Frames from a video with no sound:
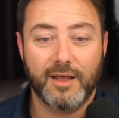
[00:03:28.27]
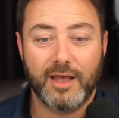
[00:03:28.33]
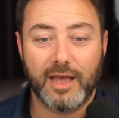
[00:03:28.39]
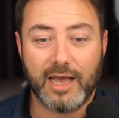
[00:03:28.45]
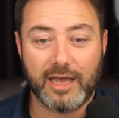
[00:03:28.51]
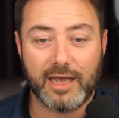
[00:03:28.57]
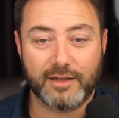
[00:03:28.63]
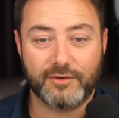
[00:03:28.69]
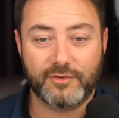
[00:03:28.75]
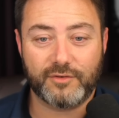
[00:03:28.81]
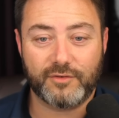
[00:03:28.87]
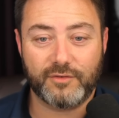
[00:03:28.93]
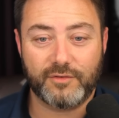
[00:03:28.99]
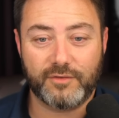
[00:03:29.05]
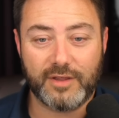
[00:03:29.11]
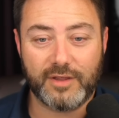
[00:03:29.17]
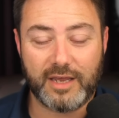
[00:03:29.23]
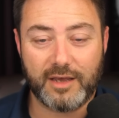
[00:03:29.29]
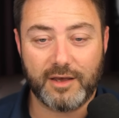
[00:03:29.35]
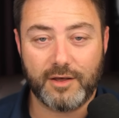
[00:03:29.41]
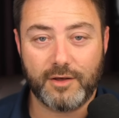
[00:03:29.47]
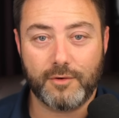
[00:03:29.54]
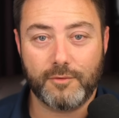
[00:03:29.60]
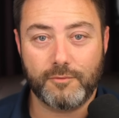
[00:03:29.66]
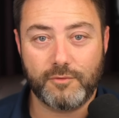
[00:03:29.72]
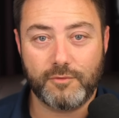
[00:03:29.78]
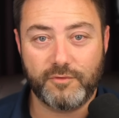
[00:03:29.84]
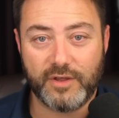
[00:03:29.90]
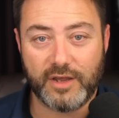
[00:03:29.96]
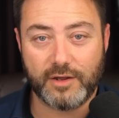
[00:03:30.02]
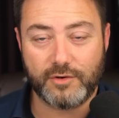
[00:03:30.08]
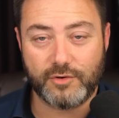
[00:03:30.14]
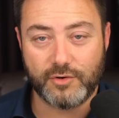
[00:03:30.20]
And they are
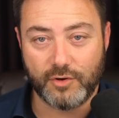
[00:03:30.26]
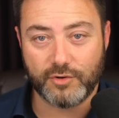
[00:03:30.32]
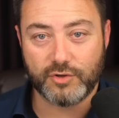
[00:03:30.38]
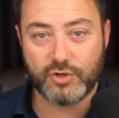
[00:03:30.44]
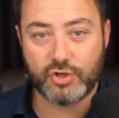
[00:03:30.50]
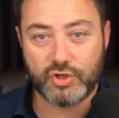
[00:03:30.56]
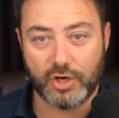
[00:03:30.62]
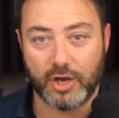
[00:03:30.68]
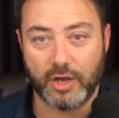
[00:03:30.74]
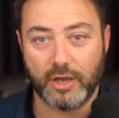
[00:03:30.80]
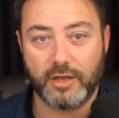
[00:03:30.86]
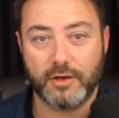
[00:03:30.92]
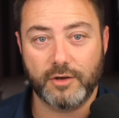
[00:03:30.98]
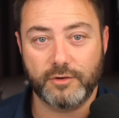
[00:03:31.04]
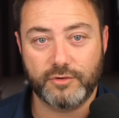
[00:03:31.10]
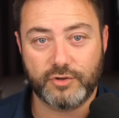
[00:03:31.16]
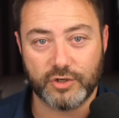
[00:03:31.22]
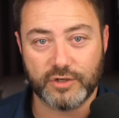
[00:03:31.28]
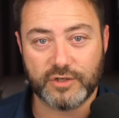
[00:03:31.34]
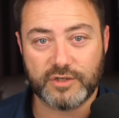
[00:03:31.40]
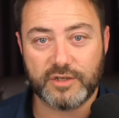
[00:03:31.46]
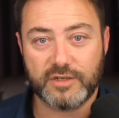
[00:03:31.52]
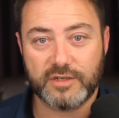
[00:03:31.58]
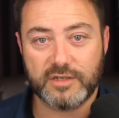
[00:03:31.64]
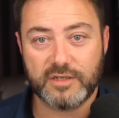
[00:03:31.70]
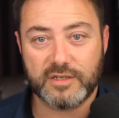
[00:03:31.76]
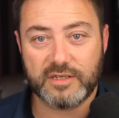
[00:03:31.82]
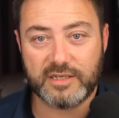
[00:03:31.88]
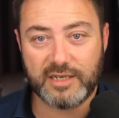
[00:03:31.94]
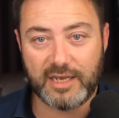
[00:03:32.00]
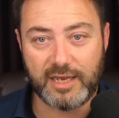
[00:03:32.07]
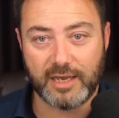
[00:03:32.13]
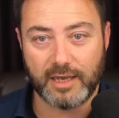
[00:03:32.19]
not shy on just
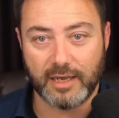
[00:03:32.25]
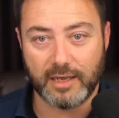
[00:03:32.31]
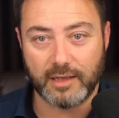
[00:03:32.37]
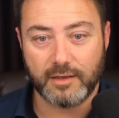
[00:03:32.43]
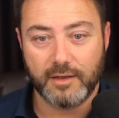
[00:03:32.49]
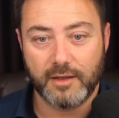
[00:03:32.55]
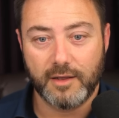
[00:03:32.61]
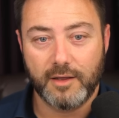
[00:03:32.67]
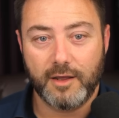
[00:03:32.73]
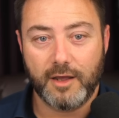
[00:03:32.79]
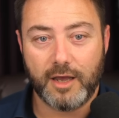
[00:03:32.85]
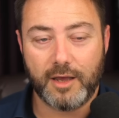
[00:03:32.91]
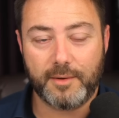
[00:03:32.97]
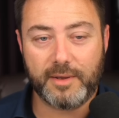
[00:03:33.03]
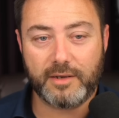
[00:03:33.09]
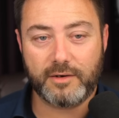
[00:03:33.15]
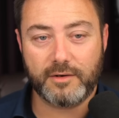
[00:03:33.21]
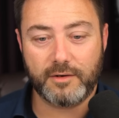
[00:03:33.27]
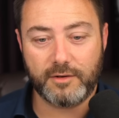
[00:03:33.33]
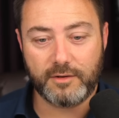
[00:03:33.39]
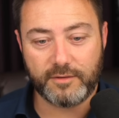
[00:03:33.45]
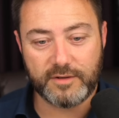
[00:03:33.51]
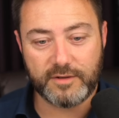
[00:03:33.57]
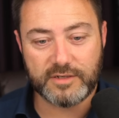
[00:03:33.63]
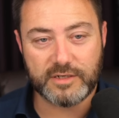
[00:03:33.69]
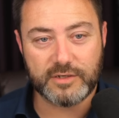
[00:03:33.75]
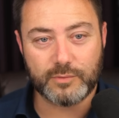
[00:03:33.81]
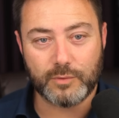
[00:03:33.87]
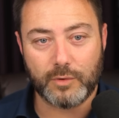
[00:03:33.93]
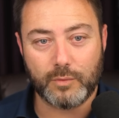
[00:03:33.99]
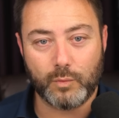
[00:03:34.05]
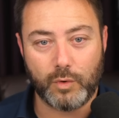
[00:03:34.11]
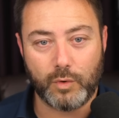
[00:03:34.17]
saying it. I mean, look, this is
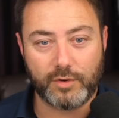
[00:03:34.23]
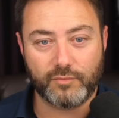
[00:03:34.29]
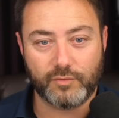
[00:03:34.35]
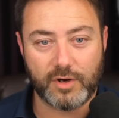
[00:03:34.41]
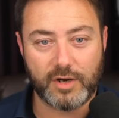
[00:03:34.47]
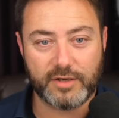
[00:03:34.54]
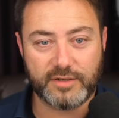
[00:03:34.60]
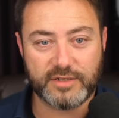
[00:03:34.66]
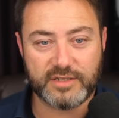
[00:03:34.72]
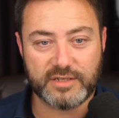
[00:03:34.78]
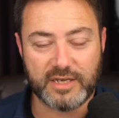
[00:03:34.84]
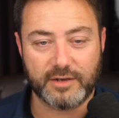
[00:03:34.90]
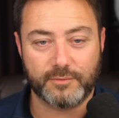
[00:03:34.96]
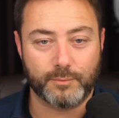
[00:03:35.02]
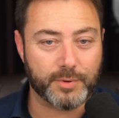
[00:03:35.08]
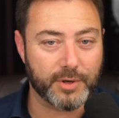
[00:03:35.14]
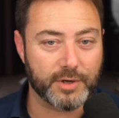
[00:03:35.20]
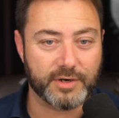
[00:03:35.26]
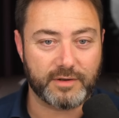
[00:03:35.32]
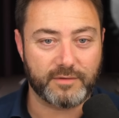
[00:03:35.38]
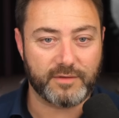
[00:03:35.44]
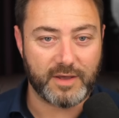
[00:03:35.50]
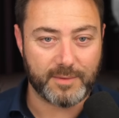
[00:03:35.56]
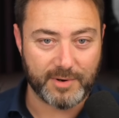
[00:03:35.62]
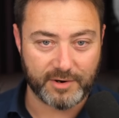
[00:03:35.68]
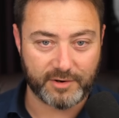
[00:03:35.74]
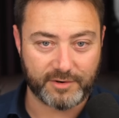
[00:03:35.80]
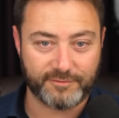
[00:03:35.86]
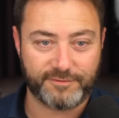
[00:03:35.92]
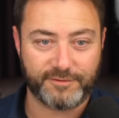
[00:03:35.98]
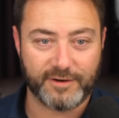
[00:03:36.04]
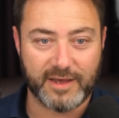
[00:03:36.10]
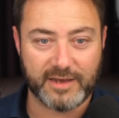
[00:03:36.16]
what one rioter said, burning the American
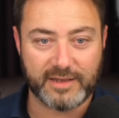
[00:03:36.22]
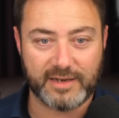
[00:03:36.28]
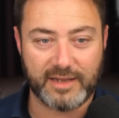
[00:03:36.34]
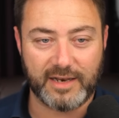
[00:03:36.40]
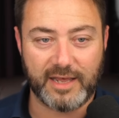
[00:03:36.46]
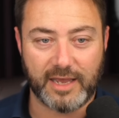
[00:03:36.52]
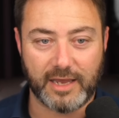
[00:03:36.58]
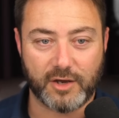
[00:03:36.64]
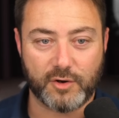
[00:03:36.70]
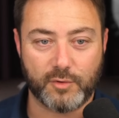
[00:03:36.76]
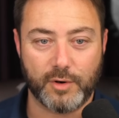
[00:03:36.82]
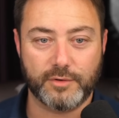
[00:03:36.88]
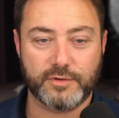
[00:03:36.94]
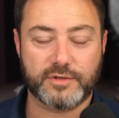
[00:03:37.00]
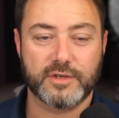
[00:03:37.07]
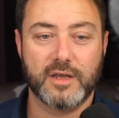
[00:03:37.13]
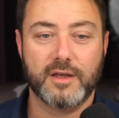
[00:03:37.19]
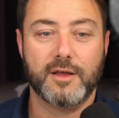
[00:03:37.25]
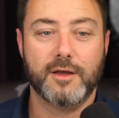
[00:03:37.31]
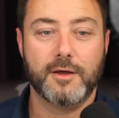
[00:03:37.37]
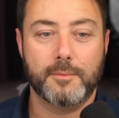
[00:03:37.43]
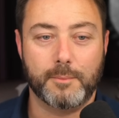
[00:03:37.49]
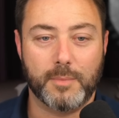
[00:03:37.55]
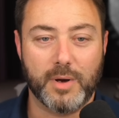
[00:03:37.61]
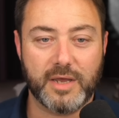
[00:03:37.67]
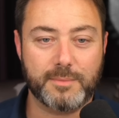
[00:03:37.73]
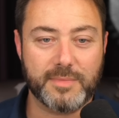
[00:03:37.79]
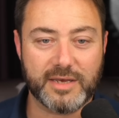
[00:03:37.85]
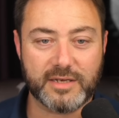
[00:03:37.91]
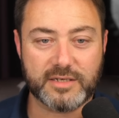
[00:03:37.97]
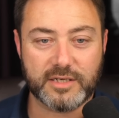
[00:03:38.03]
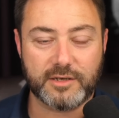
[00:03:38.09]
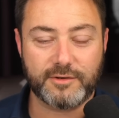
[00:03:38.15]
flag in LA. Quote, "My
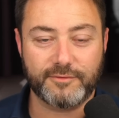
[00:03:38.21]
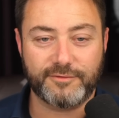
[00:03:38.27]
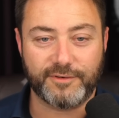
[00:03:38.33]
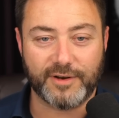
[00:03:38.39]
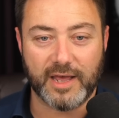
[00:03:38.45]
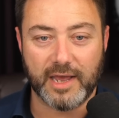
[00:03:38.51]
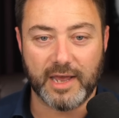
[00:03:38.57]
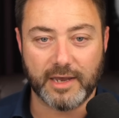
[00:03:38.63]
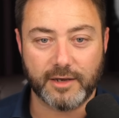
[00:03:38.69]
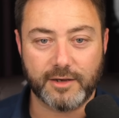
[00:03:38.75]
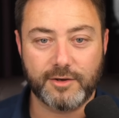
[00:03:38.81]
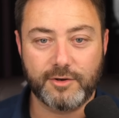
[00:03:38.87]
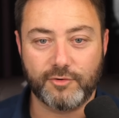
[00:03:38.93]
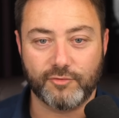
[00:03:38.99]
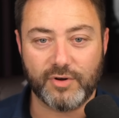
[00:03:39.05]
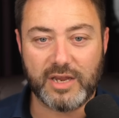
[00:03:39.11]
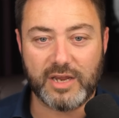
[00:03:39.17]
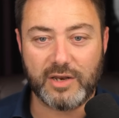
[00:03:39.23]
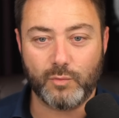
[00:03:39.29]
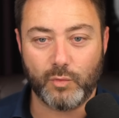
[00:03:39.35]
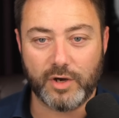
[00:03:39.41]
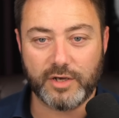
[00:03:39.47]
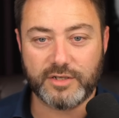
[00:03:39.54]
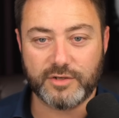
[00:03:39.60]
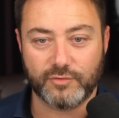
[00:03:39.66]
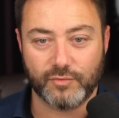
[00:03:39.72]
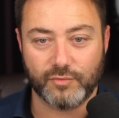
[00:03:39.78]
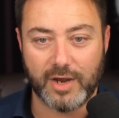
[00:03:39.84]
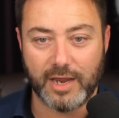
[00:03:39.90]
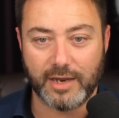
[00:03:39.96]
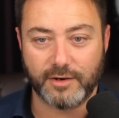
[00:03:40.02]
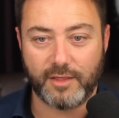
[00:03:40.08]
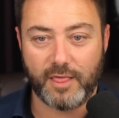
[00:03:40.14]
Mexican flag, green, white, and
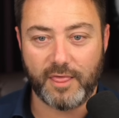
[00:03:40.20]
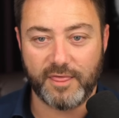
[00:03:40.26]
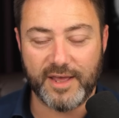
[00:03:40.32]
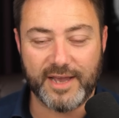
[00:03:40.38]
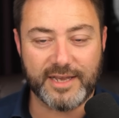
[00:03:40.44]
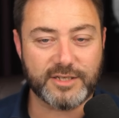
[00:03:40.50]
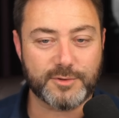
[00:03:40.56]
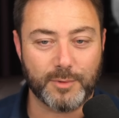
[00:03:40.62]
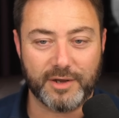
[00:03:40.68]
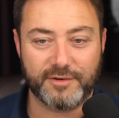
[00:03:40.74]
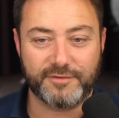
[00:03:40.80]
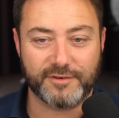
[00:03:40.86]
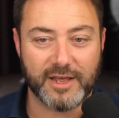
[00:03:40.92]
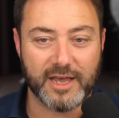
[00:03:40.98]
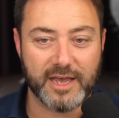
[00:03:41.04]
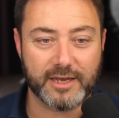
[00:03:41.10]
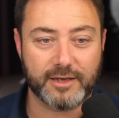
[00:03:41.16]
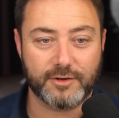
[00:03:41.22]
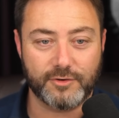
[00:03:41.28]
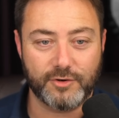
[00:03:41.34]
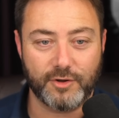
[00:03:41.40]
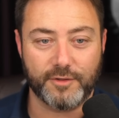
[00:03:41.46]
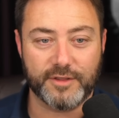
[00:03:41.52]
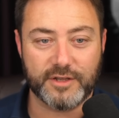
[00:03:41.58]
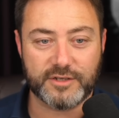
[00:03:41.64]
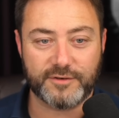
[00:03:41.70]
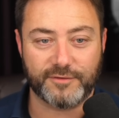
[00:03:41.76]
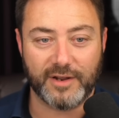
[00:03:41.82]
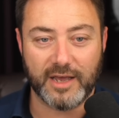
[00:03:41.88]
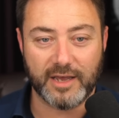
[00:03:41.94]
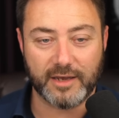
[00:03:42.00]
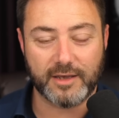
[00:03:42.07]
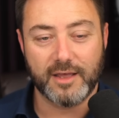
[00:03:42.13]
red. That's my flag, not this
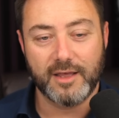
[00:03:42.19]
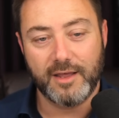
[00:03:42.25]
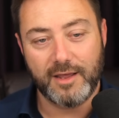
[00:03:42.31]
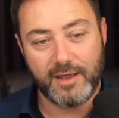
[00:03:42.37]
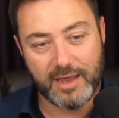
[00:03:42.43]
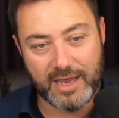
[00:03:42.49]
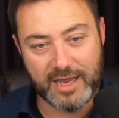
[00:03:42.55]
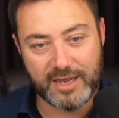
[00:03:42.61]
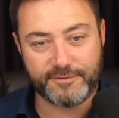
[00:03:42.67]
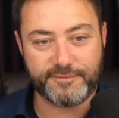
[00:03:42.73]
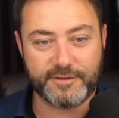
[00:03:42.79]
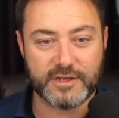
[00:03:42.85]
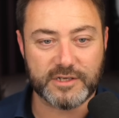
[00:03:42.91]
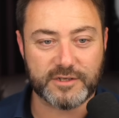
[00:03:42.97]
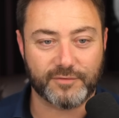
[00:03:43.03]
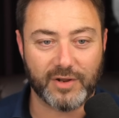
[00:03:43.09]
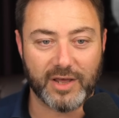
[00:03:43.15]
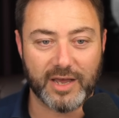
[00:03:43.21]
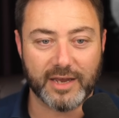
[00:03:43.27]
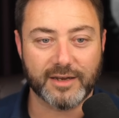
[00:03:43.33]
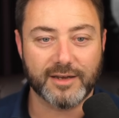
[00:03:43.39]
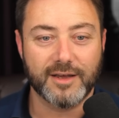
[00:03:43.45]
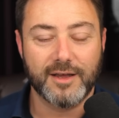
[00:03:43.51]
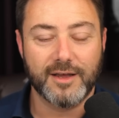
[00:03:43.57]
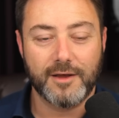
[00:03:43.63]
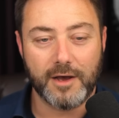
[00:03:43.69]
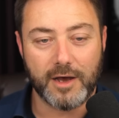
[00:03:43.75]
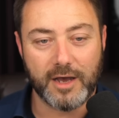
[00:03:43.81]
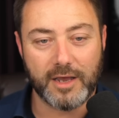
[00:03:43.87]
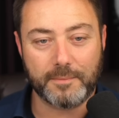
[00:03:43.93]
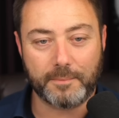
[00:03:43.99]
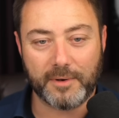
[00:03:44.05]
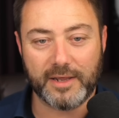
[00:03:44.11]
flag. F this flag.
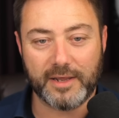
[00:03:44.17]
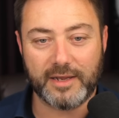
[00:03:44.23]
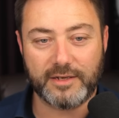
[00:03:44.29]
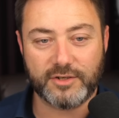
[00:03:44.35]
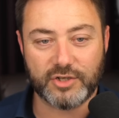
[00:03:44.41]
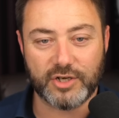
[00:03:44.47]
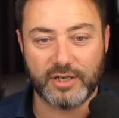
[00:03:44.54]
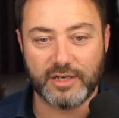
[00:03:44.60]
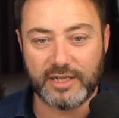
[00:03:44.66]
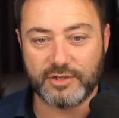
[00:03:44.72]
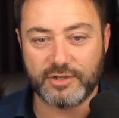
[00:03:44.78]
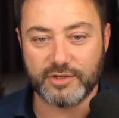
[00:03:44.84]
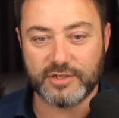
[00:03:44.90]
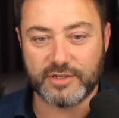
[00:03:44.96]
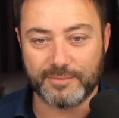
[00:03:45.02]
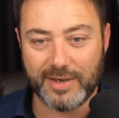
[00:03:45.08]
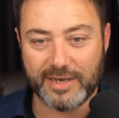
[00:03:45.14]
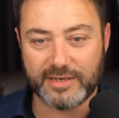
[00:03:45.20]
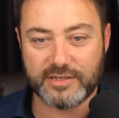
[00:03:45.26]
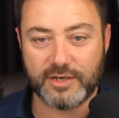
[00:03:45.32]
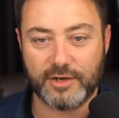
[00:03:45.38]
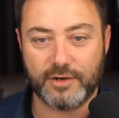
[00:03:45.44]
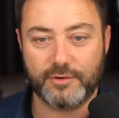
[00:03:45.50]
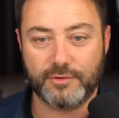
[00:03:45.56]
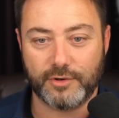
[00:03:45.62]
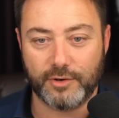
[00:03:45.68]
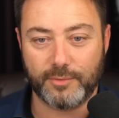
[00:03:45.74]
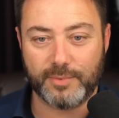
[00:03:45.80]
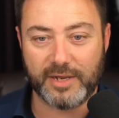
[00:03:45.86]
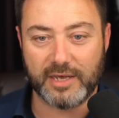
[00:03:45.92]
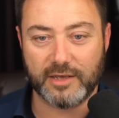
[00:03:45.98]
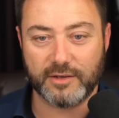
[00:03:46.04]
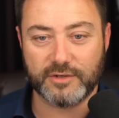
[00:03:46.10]
I pledge allegiance to Mexico,
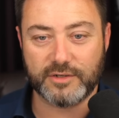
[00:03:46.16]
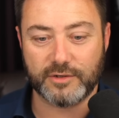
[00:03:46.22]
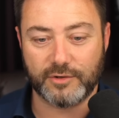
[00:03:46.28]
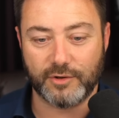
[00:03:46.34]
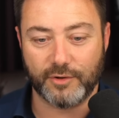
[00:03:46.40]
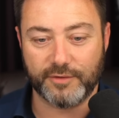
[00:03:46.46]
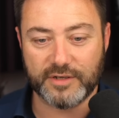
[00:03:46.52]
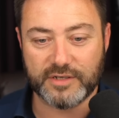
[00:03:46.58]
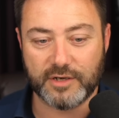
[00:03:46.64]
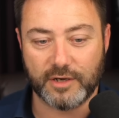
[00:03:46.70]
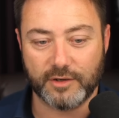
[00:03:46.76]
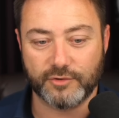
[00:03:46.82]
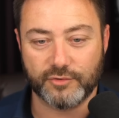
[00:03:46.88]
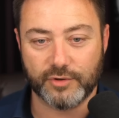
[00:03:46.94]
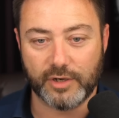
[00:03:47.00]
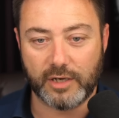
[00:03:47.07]
nobody else, not this country."